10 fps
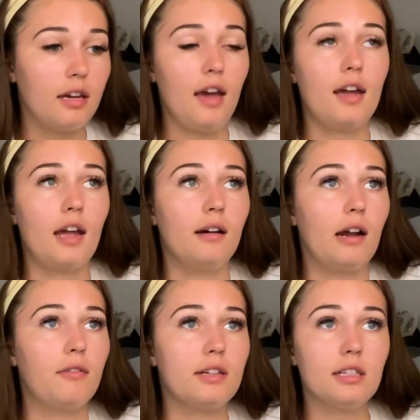Hey, I
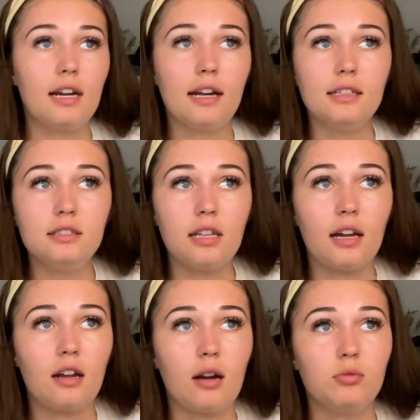recognize
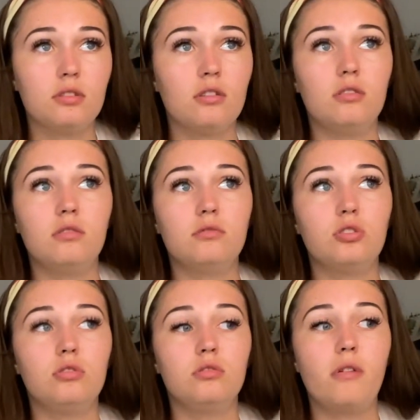that I was a little
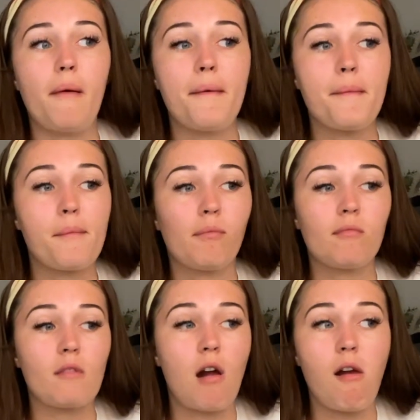too
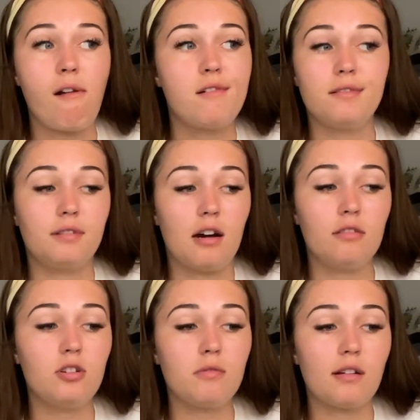I don't
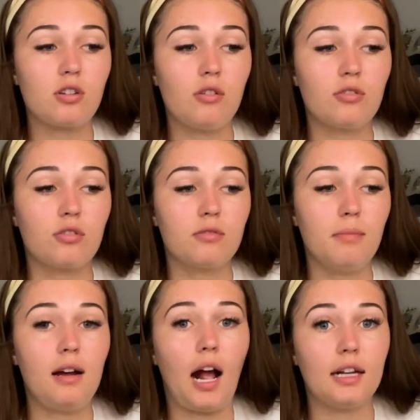know what I was going through,
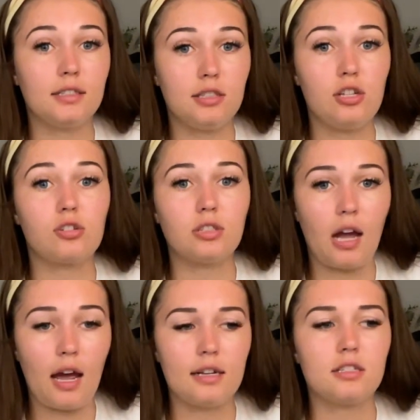but I see your
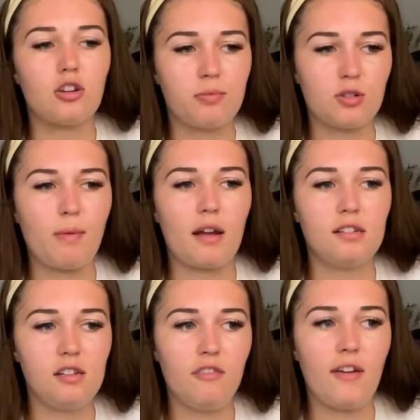side, I see your
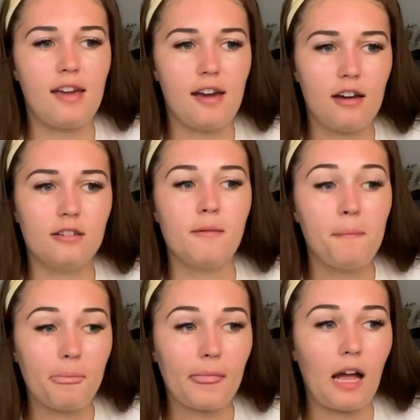perspective, and
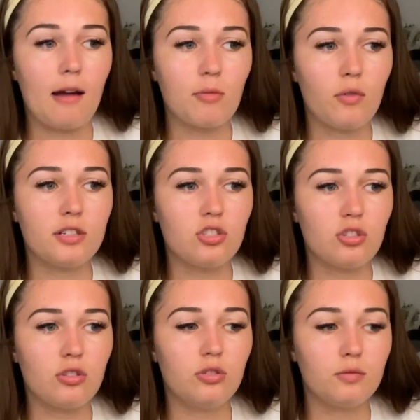I'm going
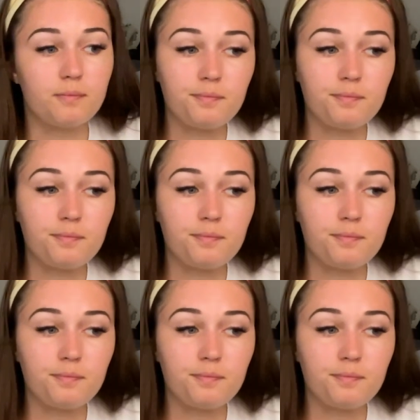to